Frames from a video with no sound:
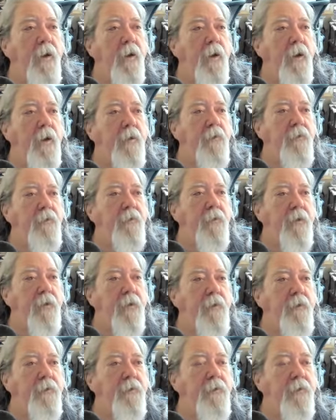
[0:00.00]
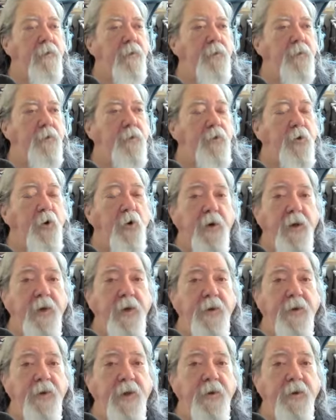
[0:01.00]
of, of
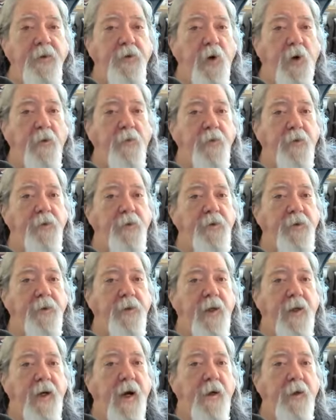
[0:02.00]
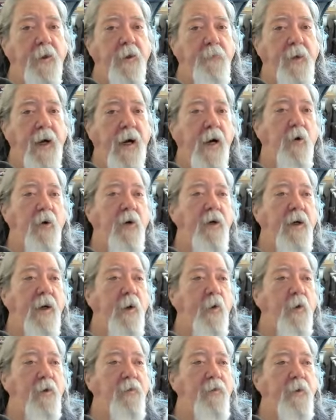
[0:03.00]
turning things over to the higher power,
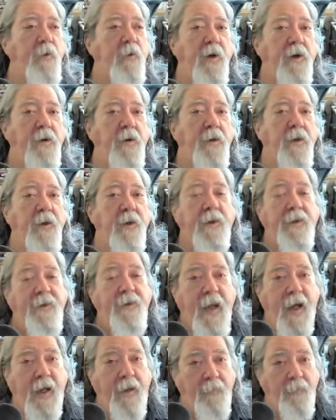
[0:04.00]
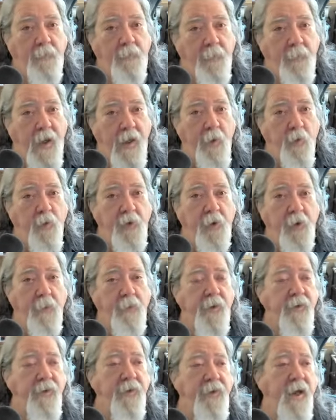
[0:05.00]
however you want to, not my will,
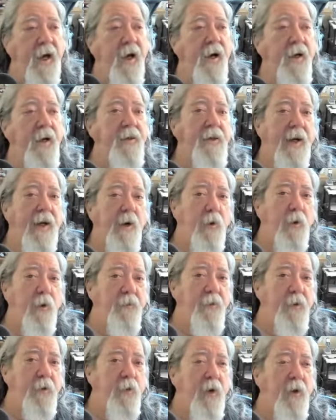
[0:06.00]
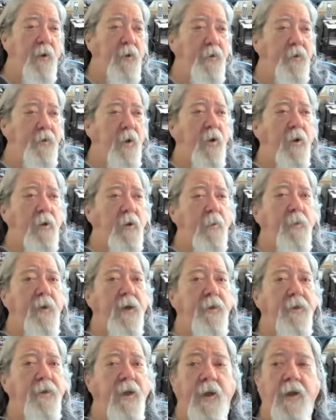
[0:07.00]
but thine, however you want to talk
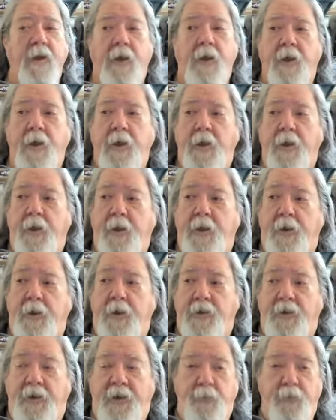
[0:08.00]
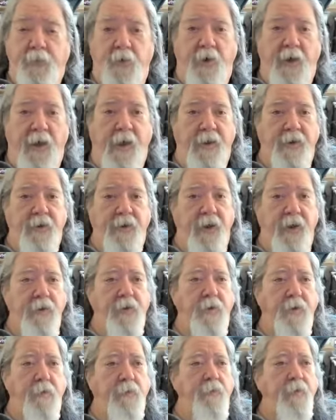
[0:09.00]
about that, deep
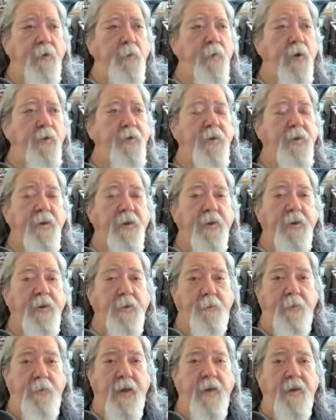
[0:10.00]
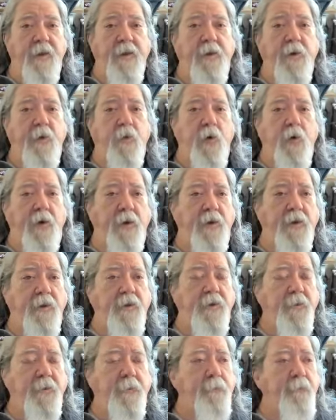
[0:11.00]
relaxation promotes an expanded
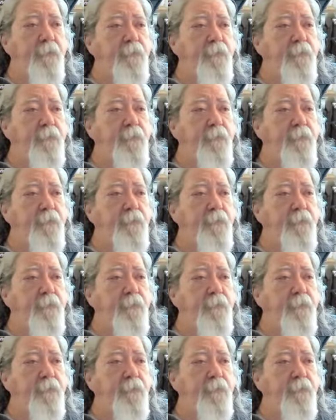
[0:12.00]
awareness.